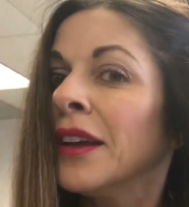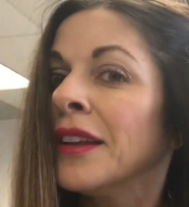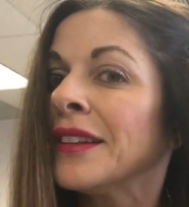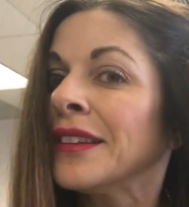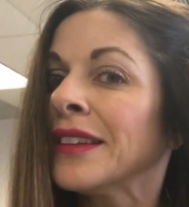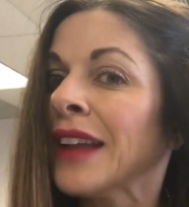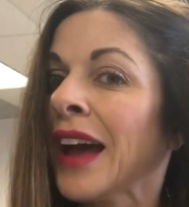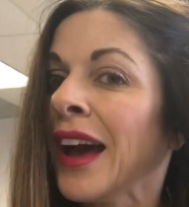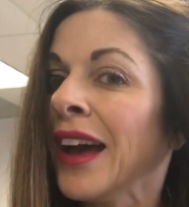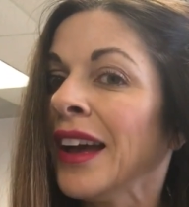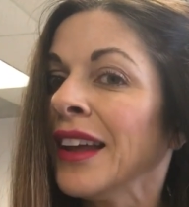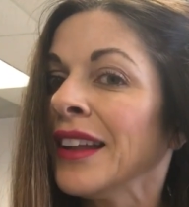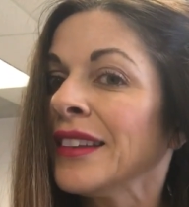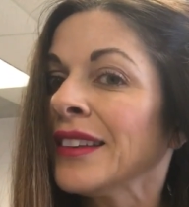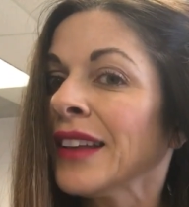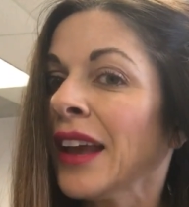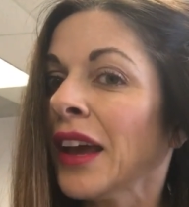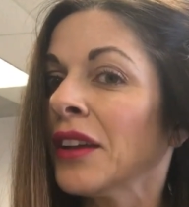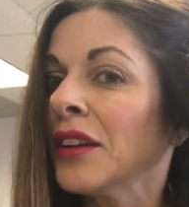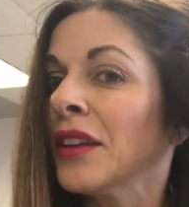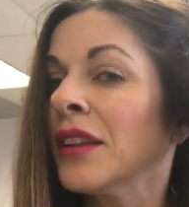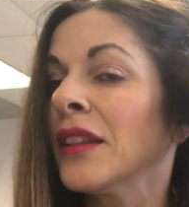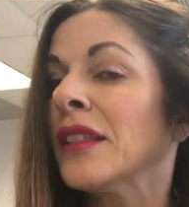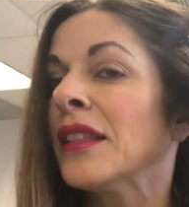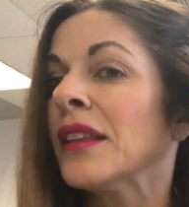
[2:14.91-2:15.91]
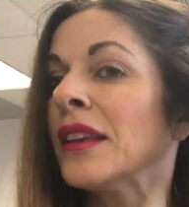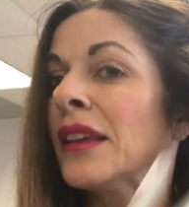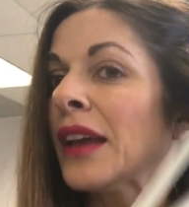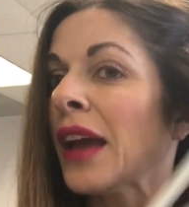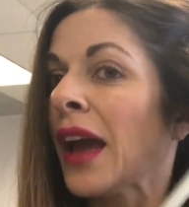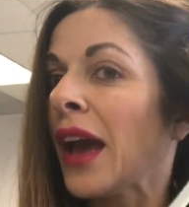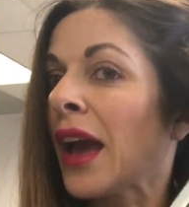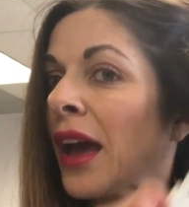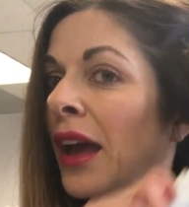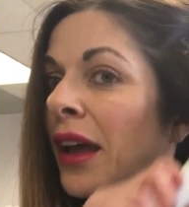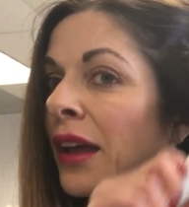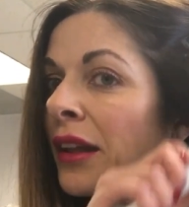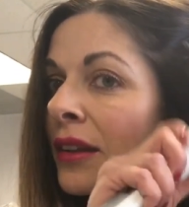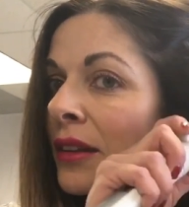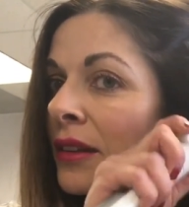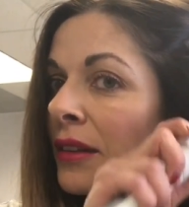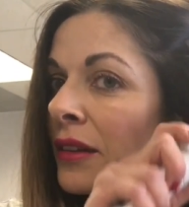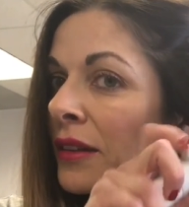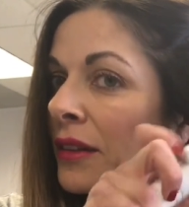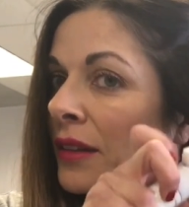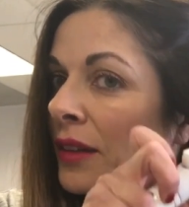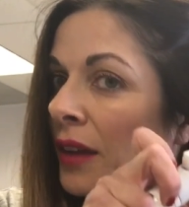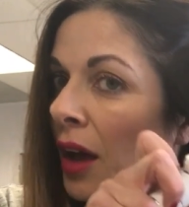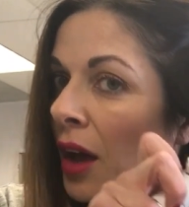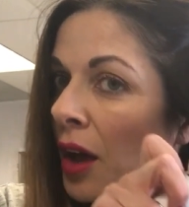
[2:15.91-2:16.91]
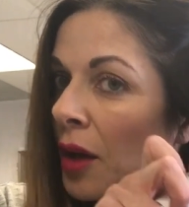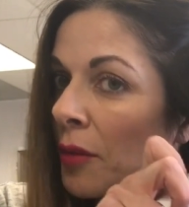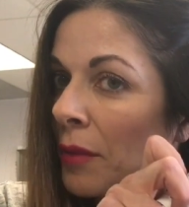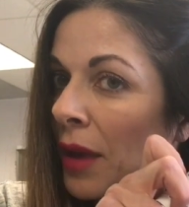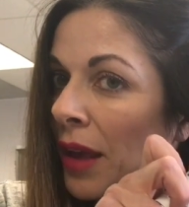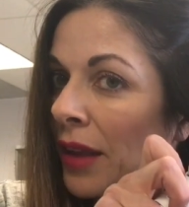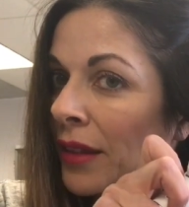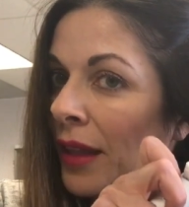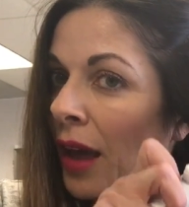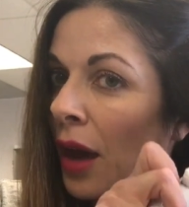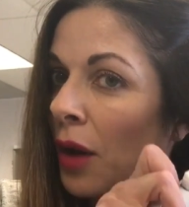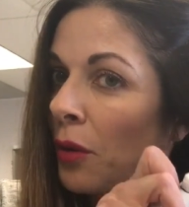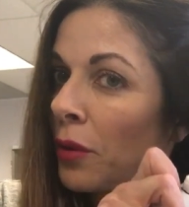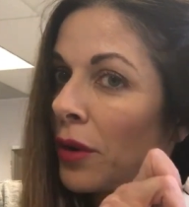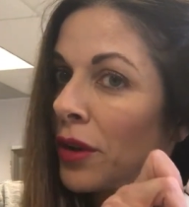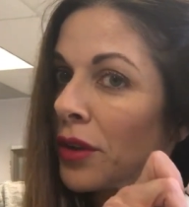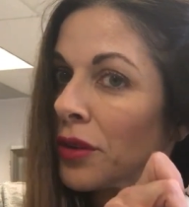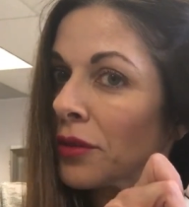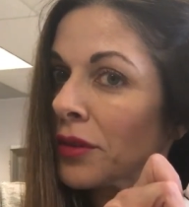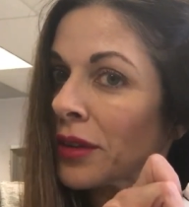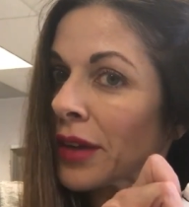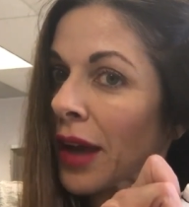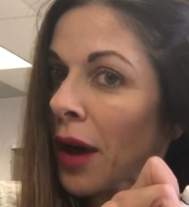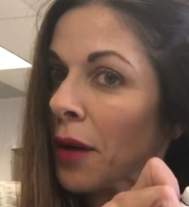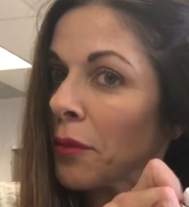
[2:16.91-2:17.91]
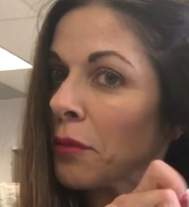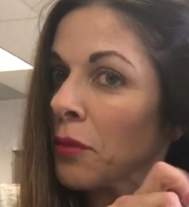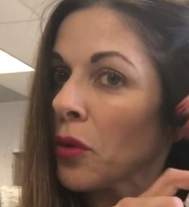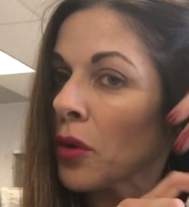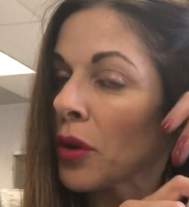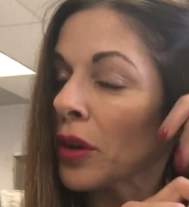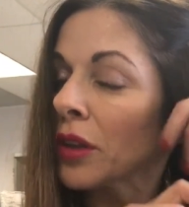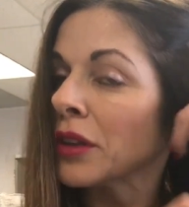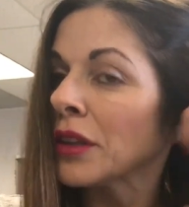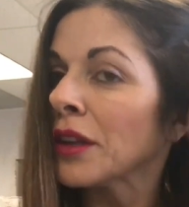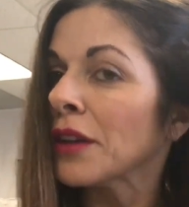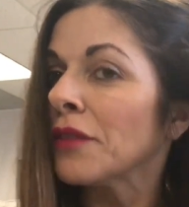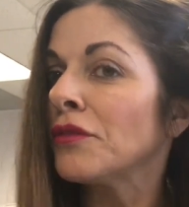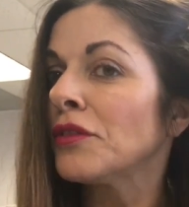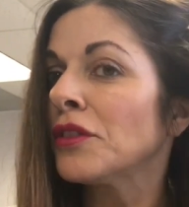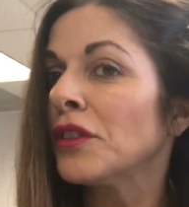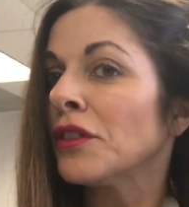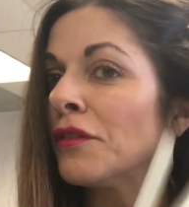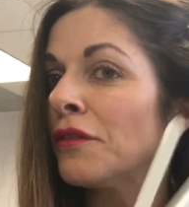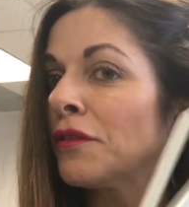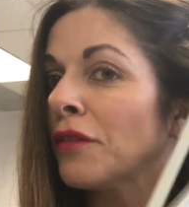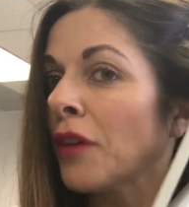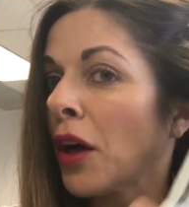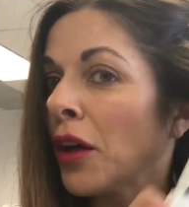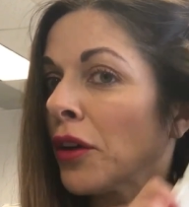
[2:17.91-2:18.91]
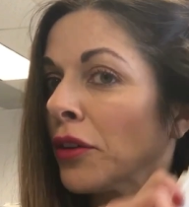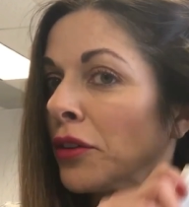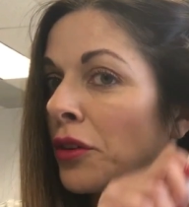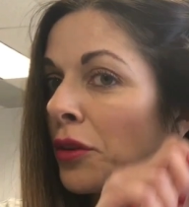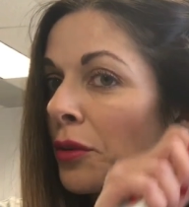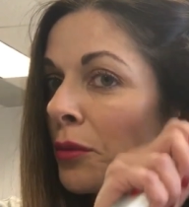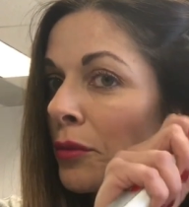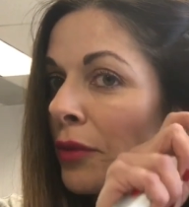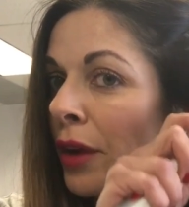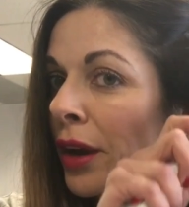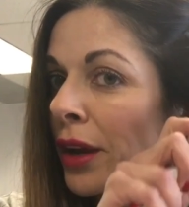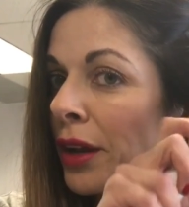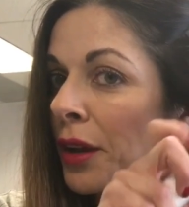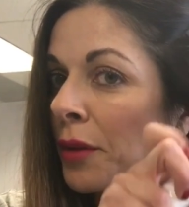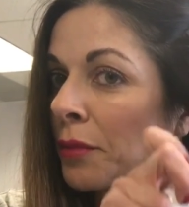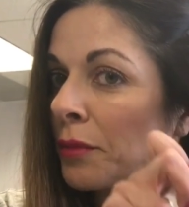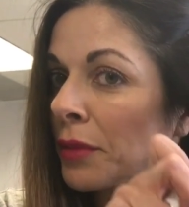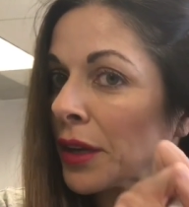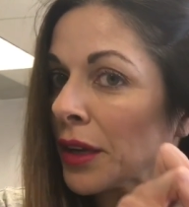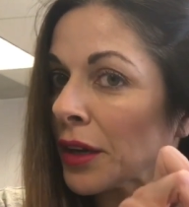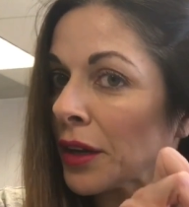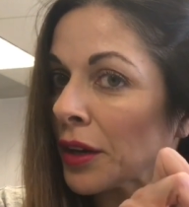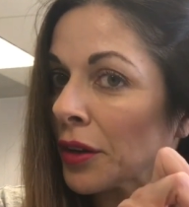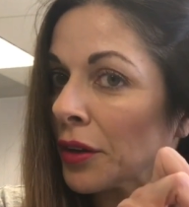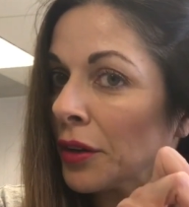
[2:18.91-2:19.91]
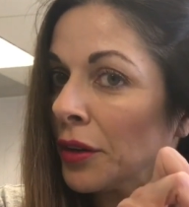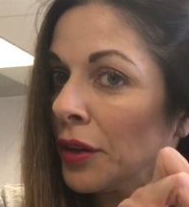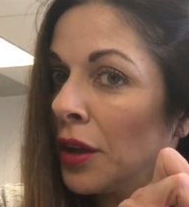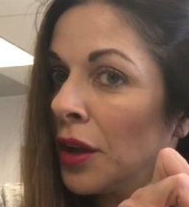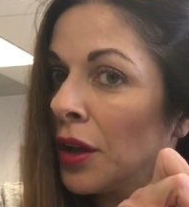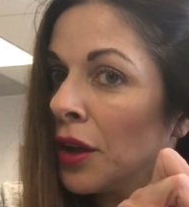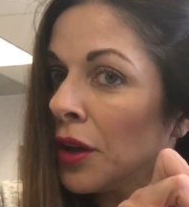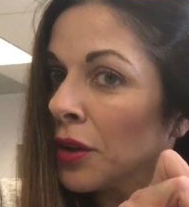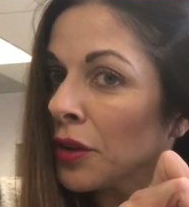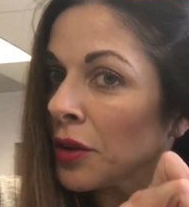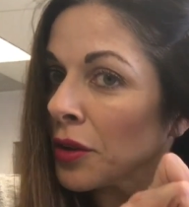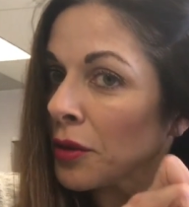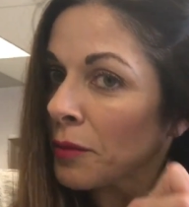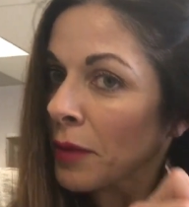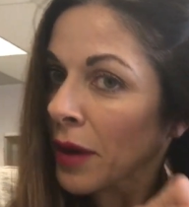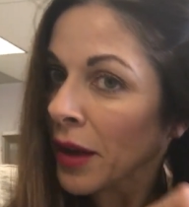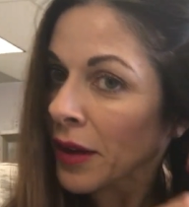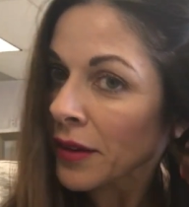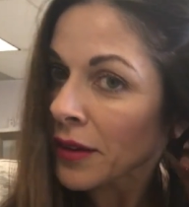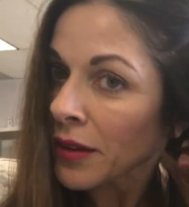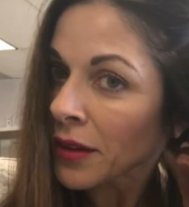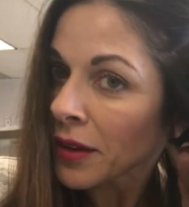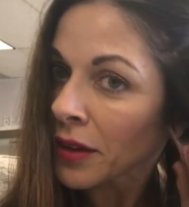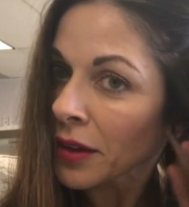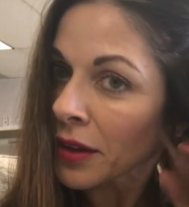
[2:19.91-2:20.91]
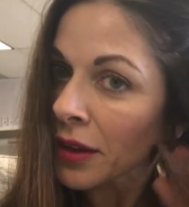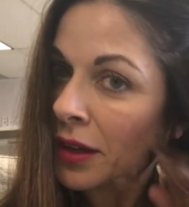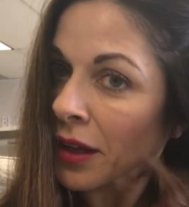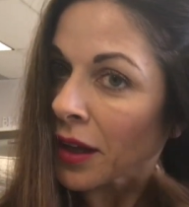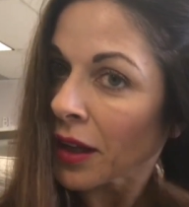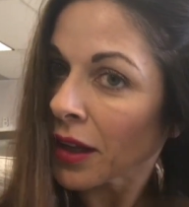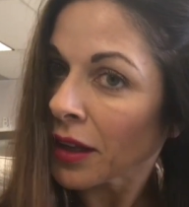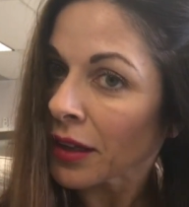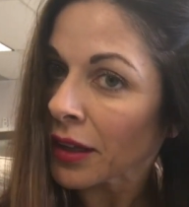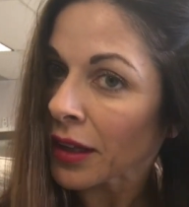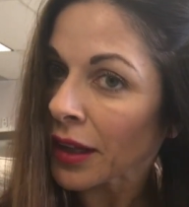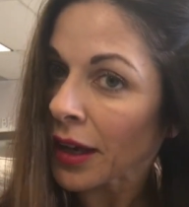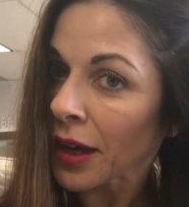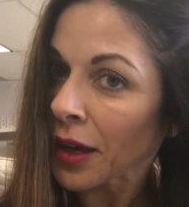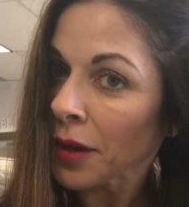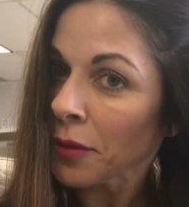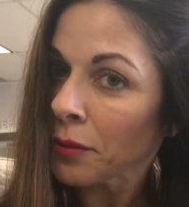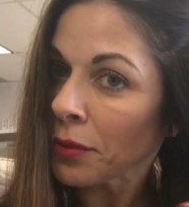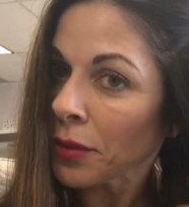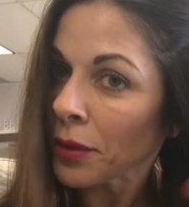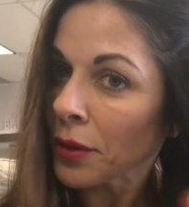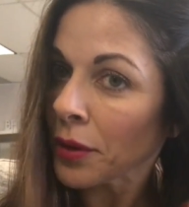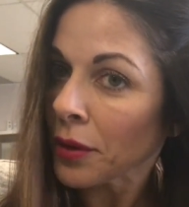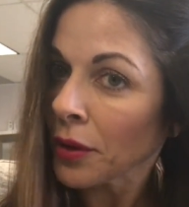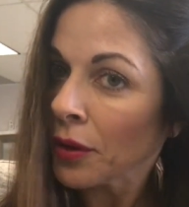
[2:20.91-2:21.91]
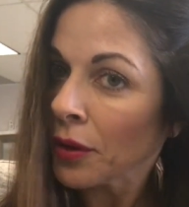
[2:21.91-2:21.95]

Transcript: not down at the end, and that way you get more lift and volume right up here. You basically clamp,